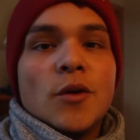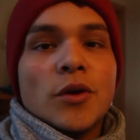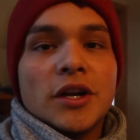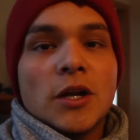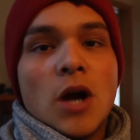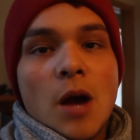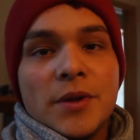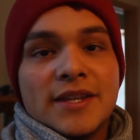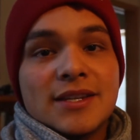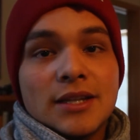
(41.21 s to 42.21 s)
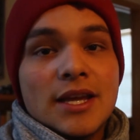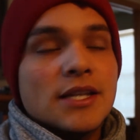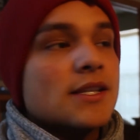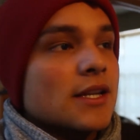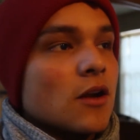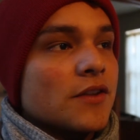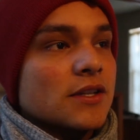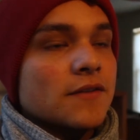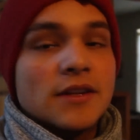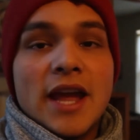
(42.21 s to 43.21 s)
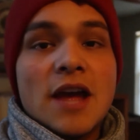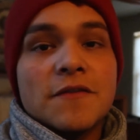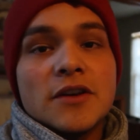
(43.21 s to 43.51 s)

we're gonna go hop on the sleds and all the stuff that they have